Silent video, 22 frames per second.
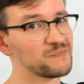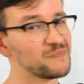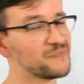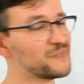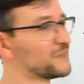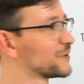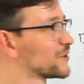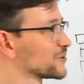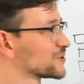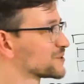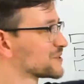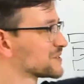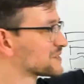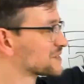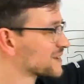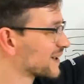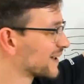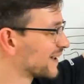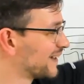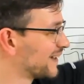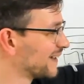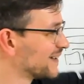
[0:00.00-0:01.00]

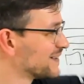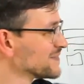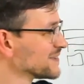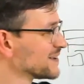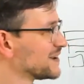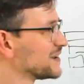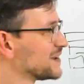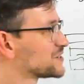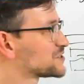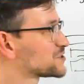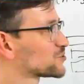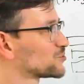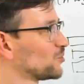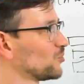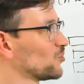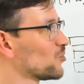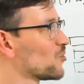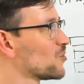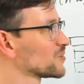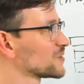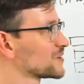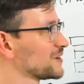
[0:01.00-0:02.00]
because it's too
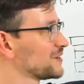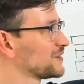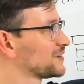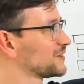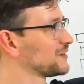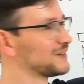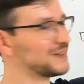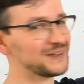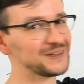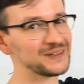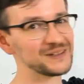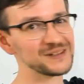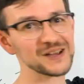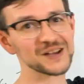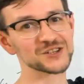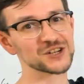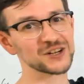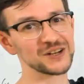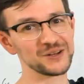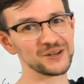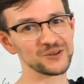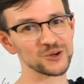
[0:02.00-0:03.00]
long. It
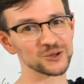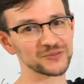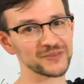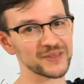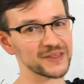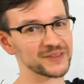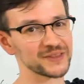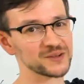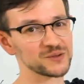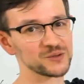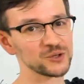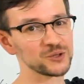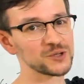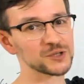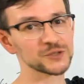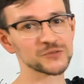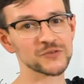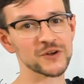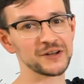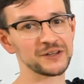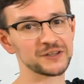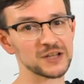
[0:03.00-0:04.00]
actually not
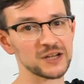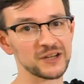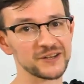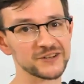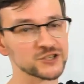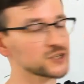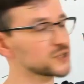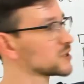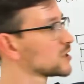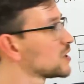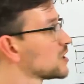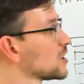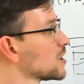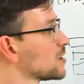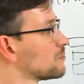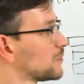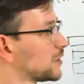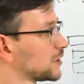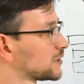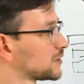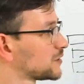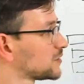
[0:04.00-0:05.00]
very intelligent.
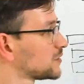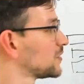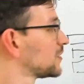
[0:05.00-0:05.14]
But